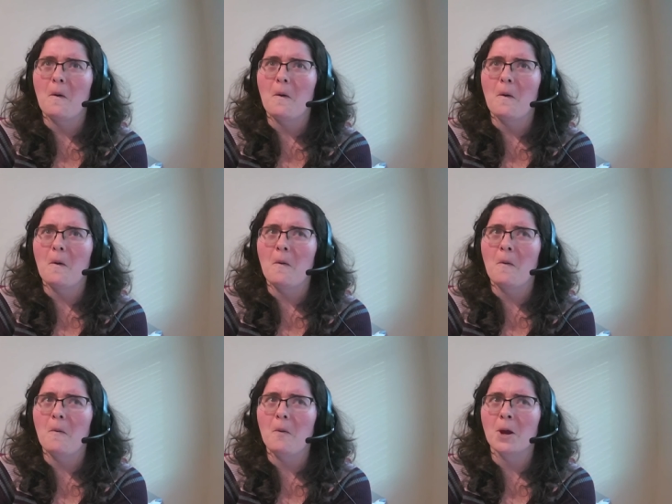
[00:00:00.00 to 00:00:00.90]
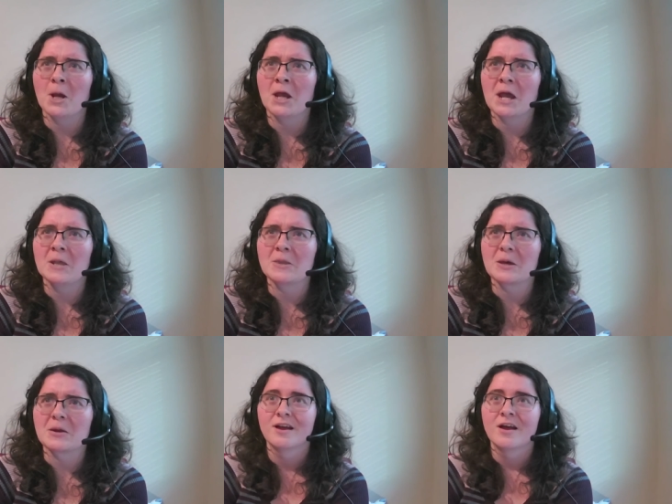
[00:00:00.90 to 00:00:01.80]
Oh. Okay
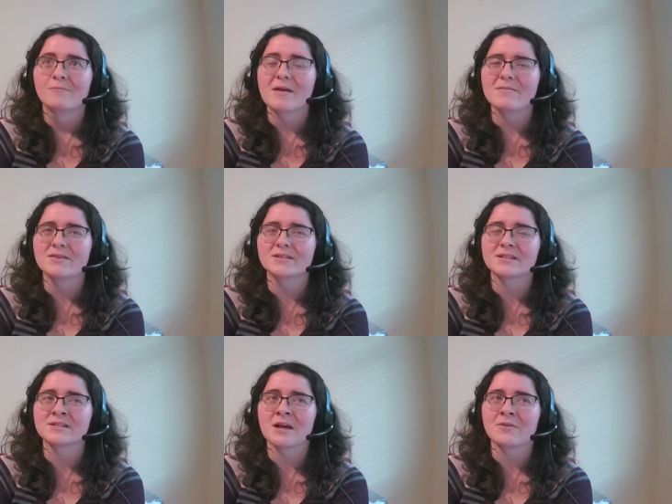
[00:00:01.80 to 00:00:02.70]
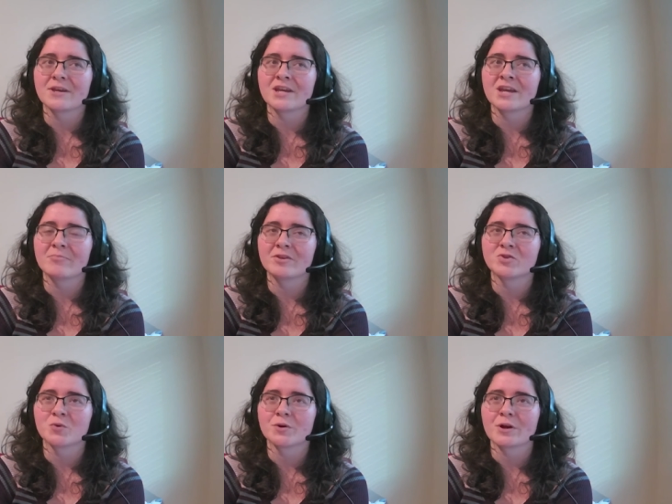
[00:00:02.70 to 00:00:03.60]
then. Maybe this is how they keep the
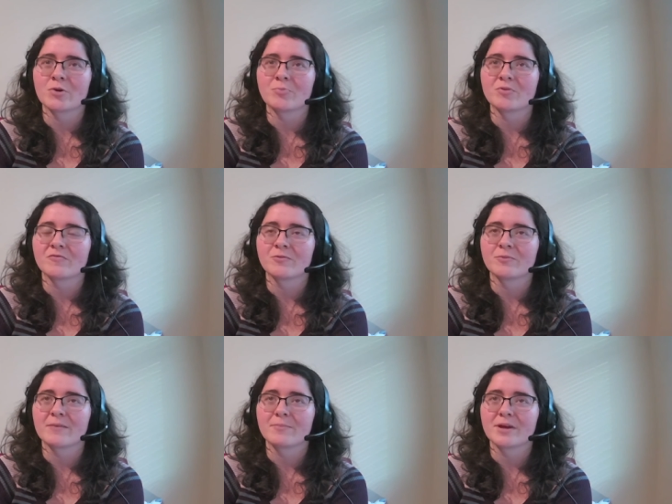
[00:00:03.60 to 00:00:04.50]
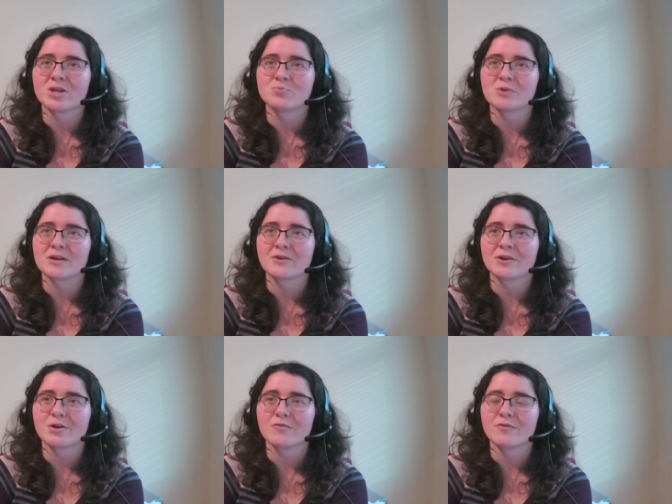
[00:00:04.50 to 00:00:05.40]
door open for Rampage Brown to
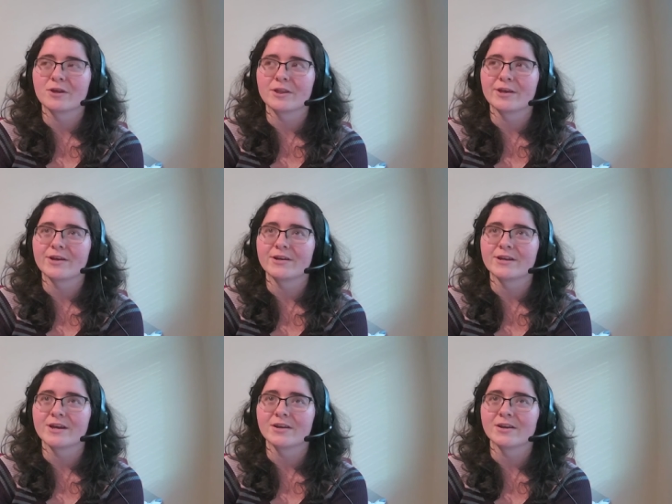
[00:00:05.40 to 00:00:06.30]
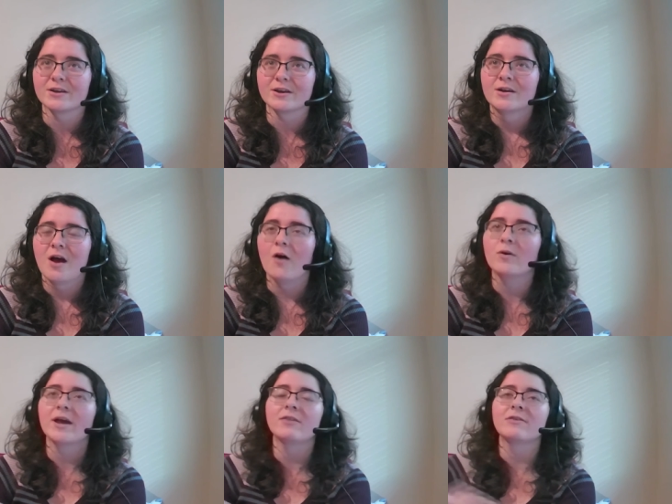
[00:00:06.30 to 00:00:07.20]
go for Ilja again, you know?
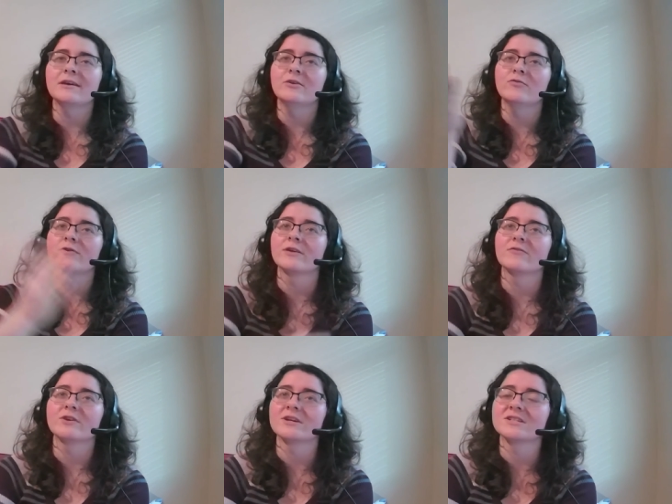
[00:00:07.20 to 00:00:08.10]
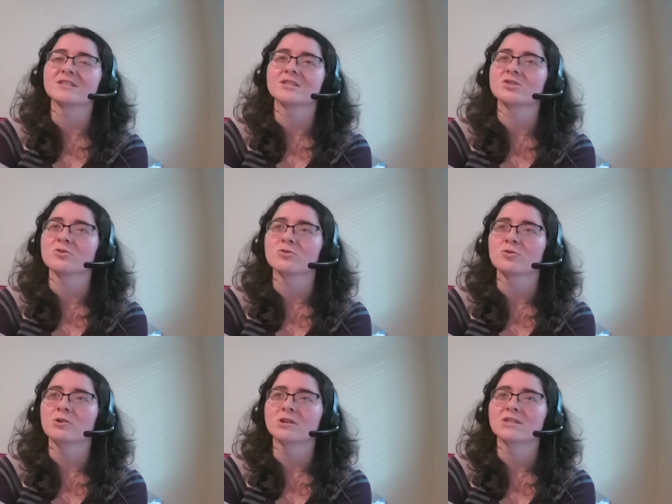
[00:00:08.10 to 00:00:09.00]
Okay, thank you for giving us the
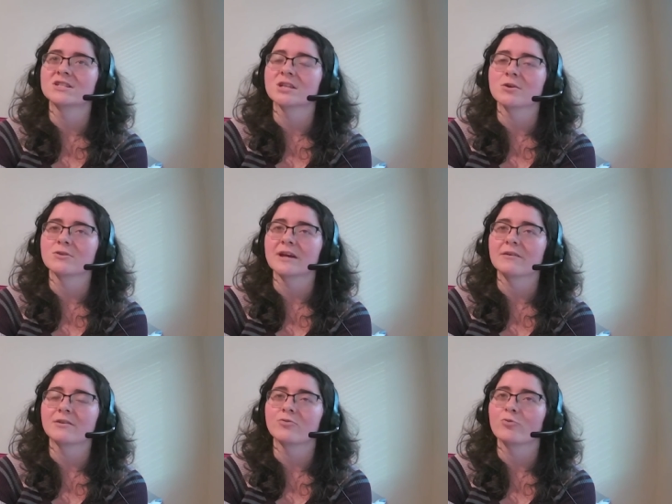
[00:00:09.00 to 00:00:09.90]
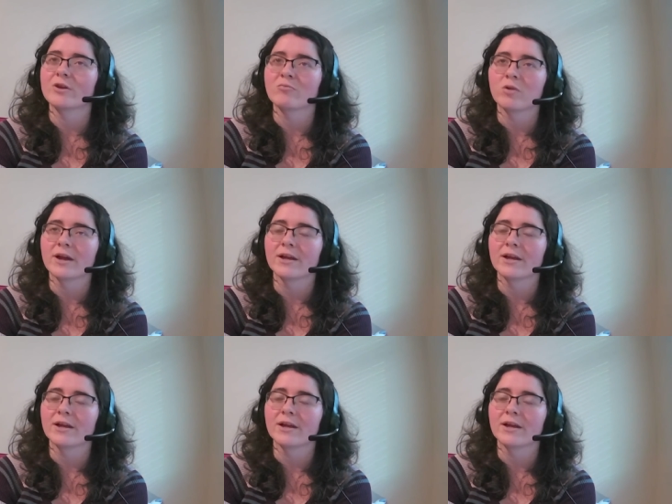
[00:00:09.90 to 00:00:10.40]
circle and the slowdown and the replay.